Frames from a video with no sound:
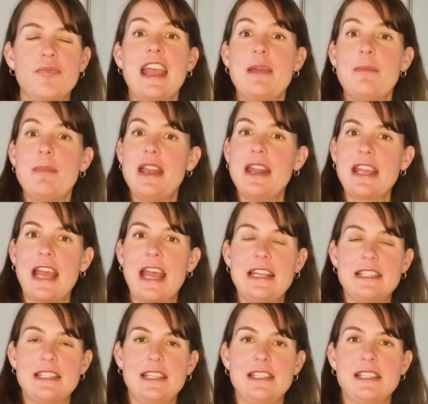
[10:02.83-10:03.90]
In many
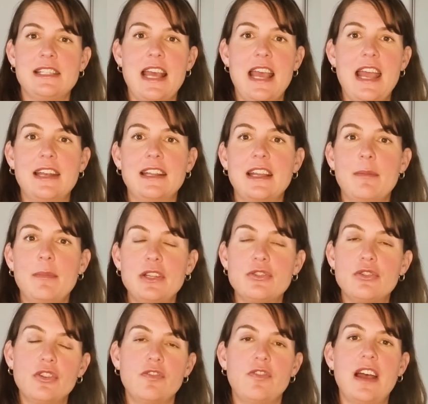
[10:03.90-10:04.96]
cases, the head can be
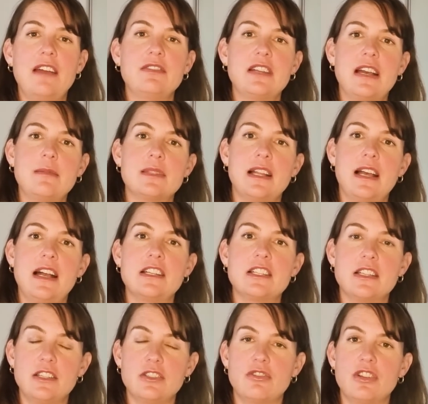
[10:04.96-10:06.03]
two to five times larger
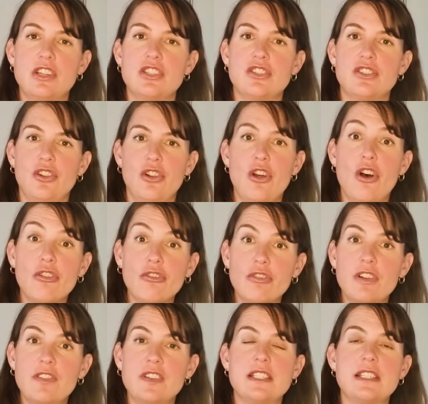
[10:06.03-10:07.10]
than traditional on
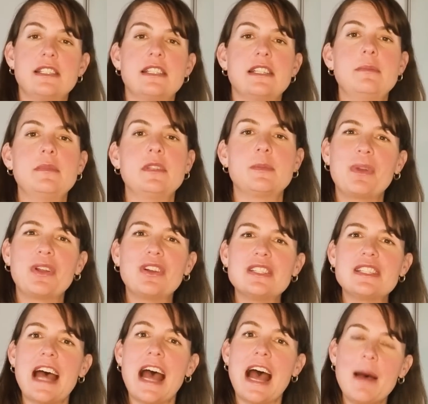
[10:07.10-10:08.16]
river systems
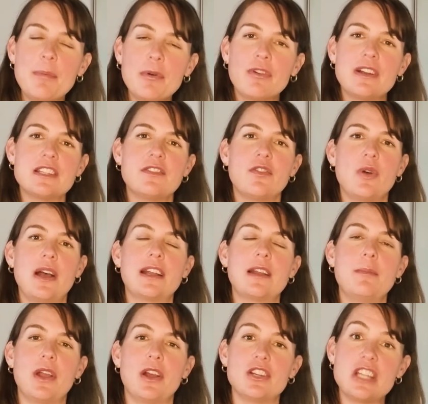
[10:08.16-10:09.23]
because the upper reservoir
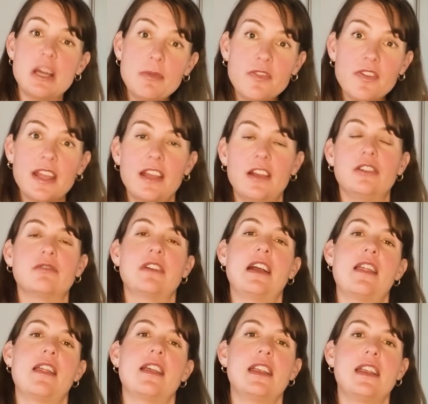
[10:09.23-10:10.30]
can be on top of a hill
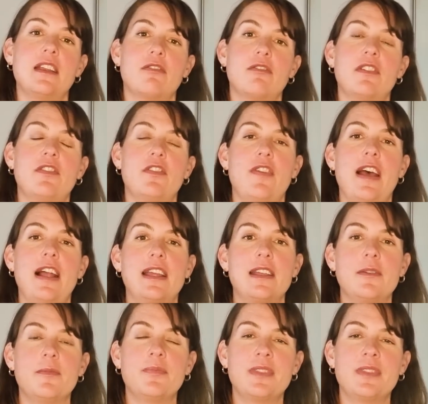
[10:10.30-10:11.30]
rather than in a river valley.